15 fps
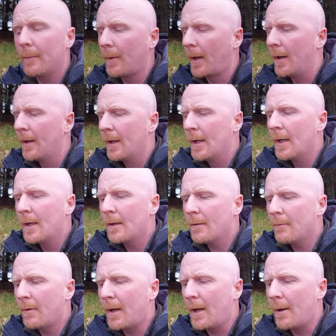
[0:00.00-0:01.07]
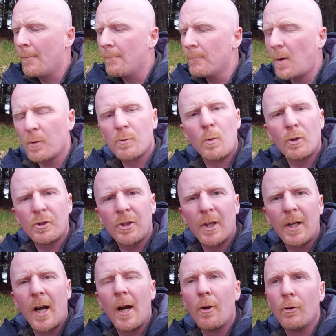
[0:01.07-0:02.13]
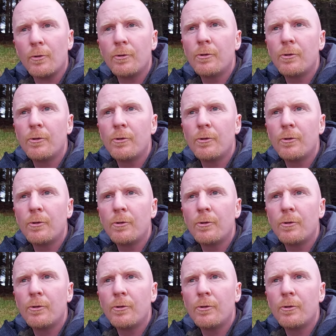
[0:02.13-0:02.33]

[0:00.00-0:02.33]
But I was watching a guy on